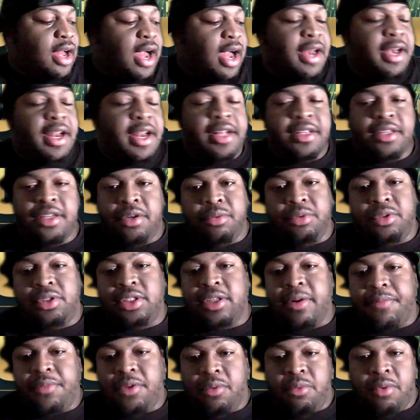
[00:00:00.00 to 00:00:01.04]
I need to do
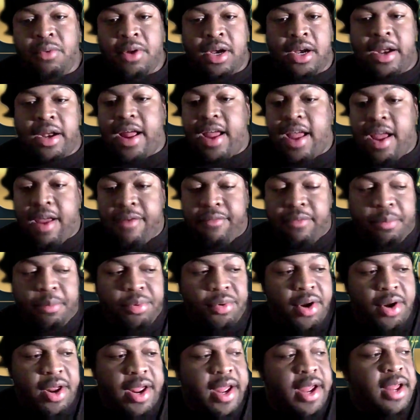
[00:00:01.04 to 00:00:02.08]
something with it. I have a
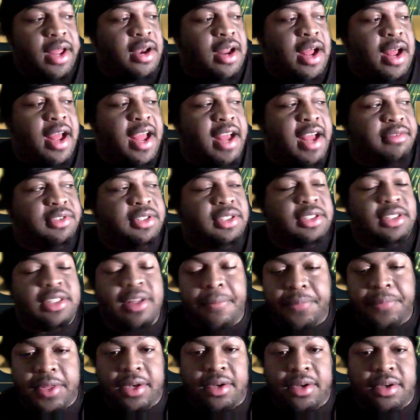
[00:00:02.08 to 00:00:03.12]
brand, I have
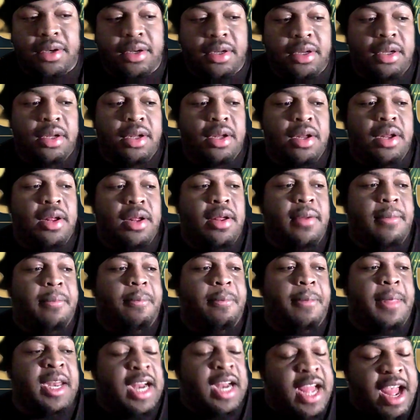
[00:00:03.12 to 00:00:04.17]
something,
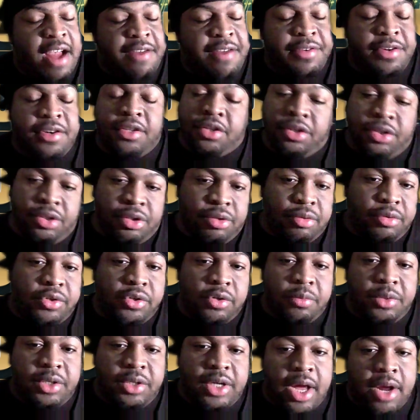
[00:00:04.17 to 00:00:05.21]
and I have another
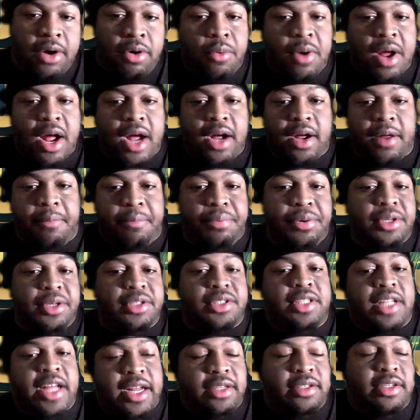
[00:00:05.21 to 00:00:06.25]
YouTube channel where I can
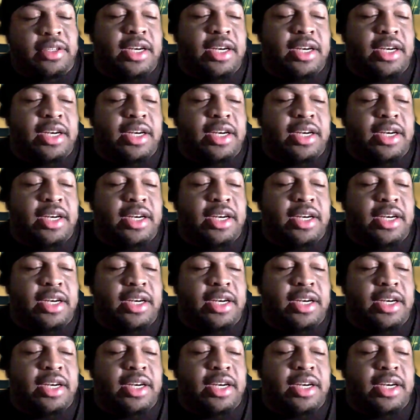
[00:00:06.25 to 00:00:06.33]
push that.